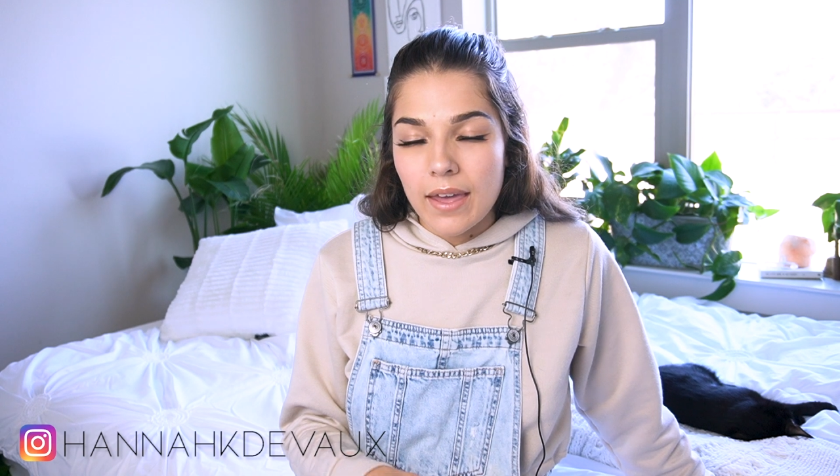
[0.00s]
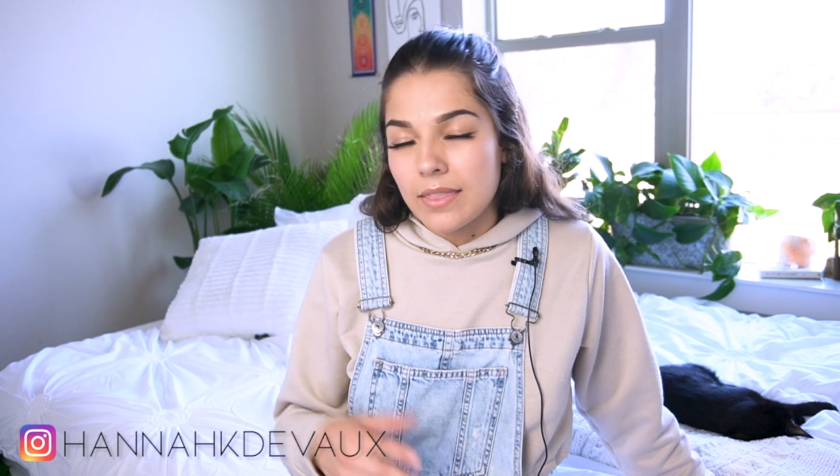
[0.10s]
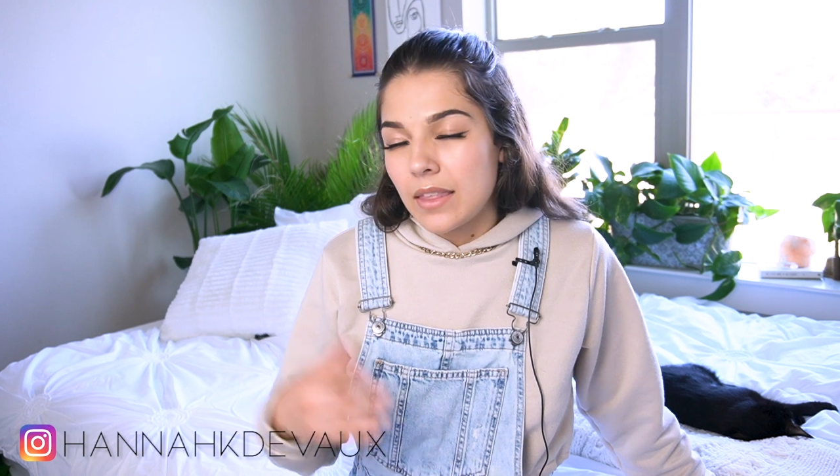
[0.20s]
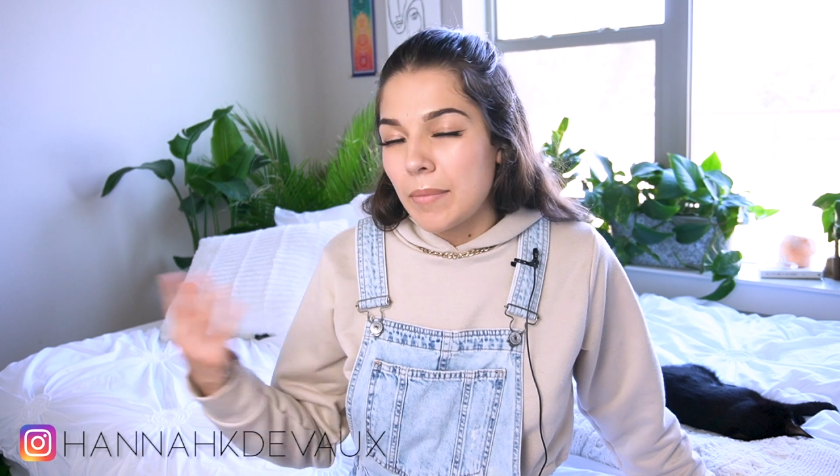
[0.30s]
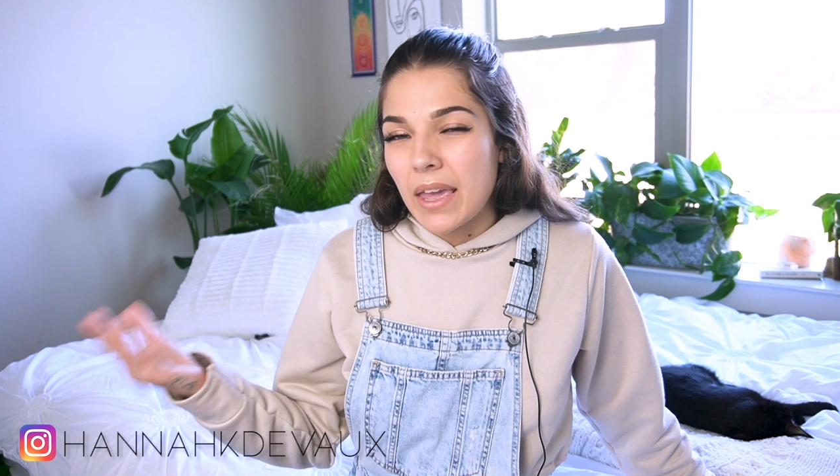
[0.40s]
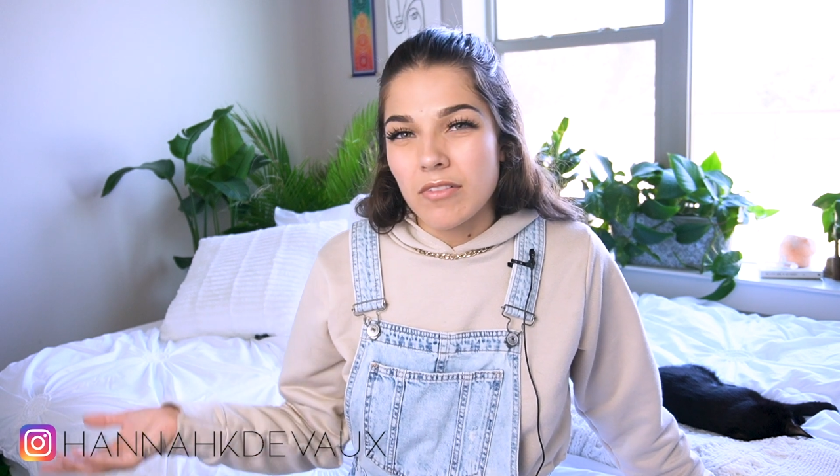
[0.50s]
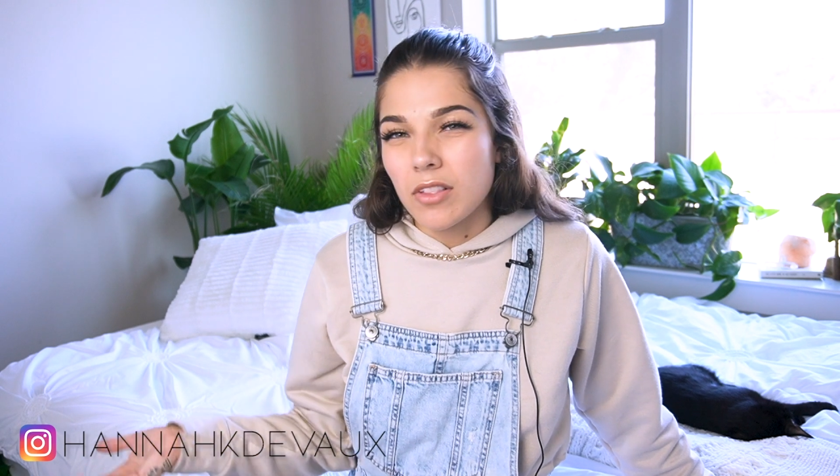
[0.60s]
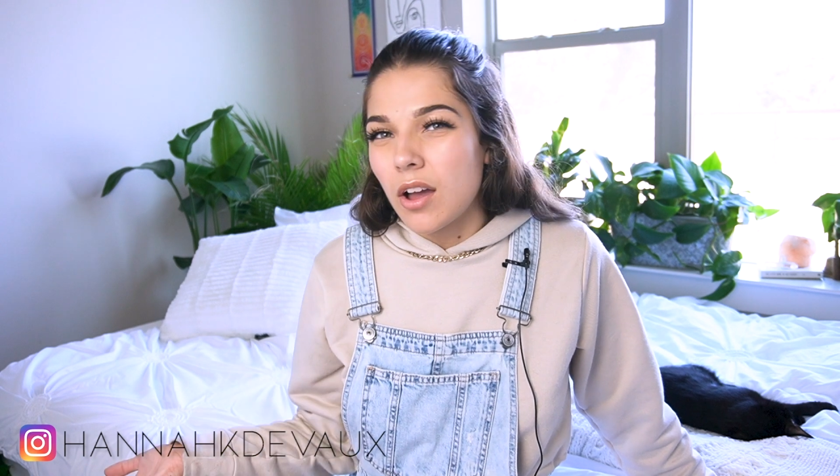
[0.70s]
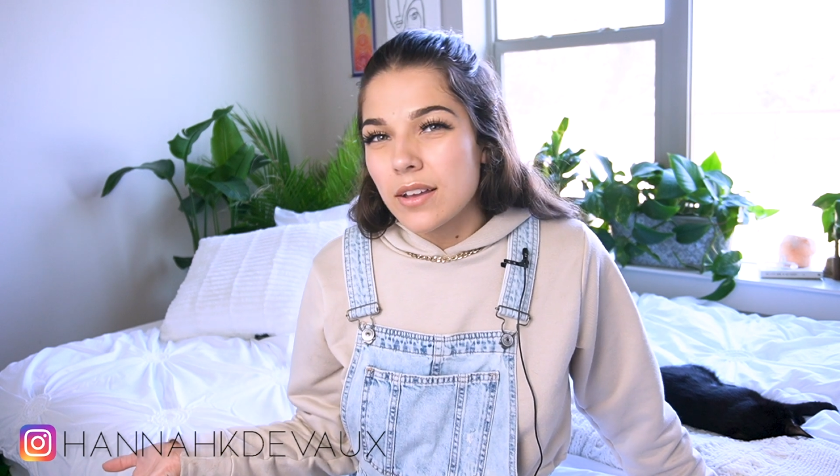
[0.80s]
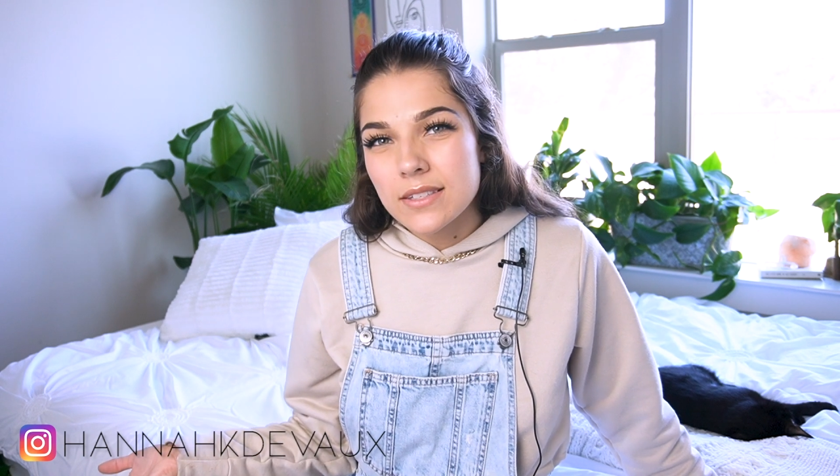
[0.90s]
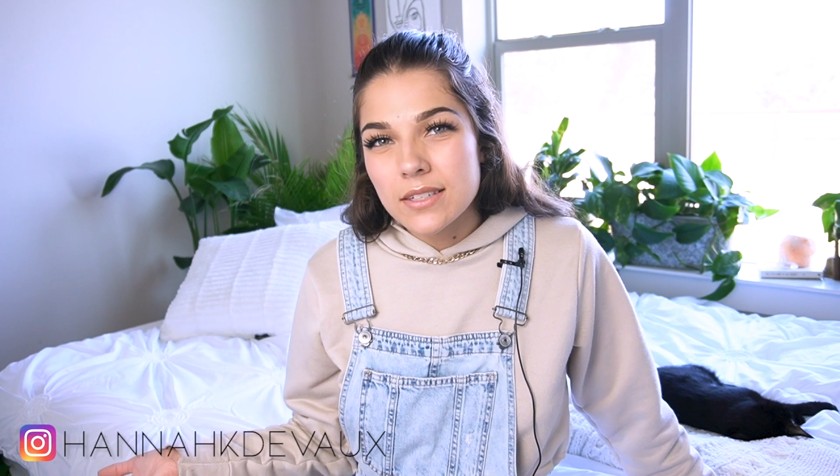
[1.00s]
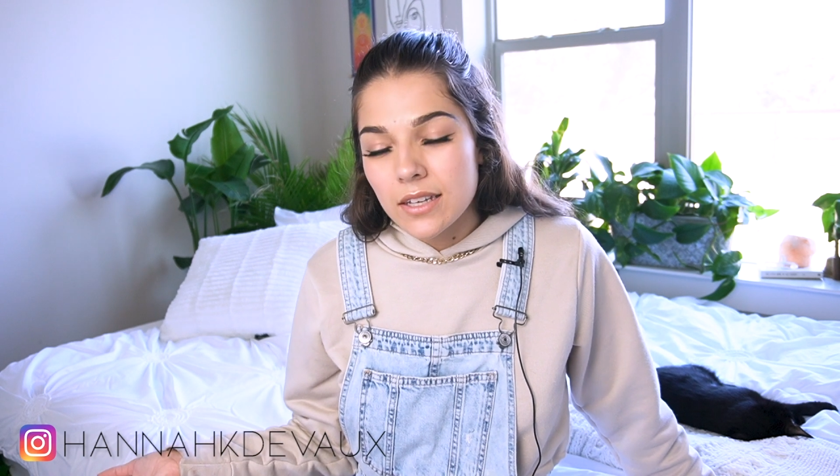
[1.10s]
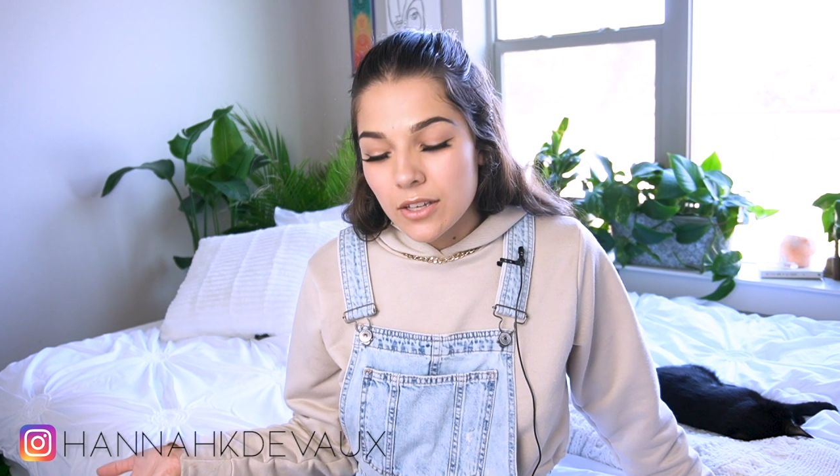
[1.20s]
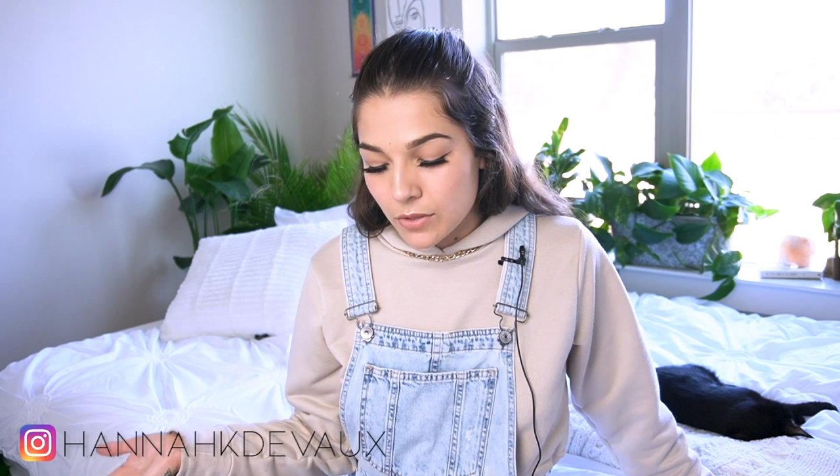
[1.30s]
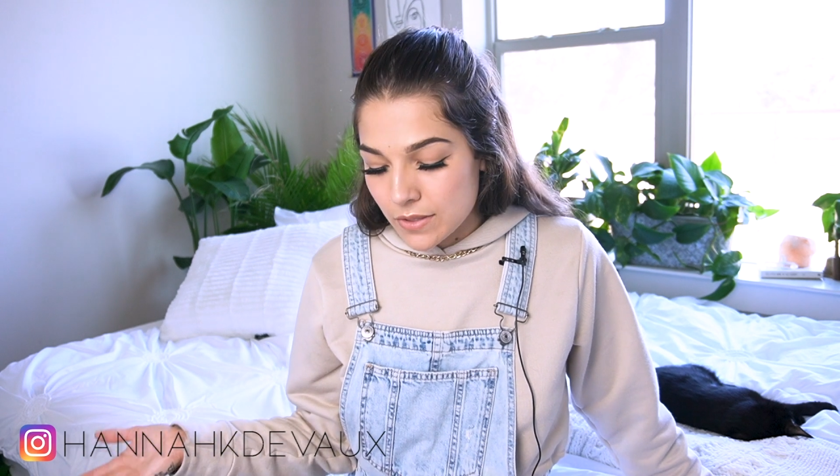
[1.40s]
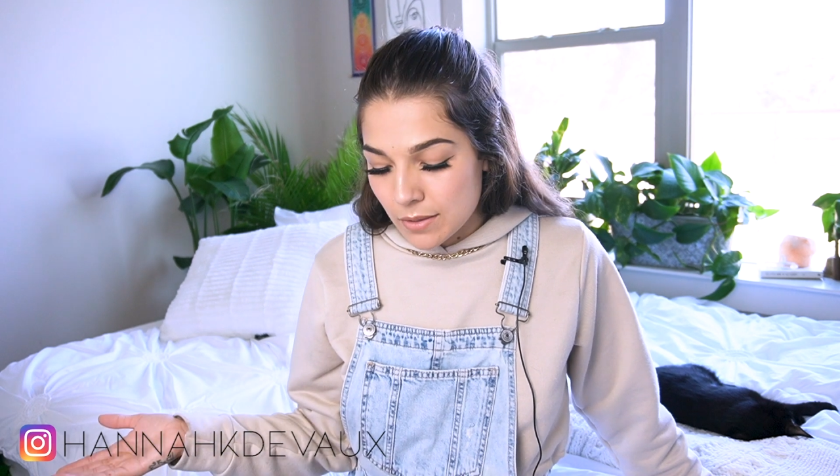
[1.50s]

they may have lost it or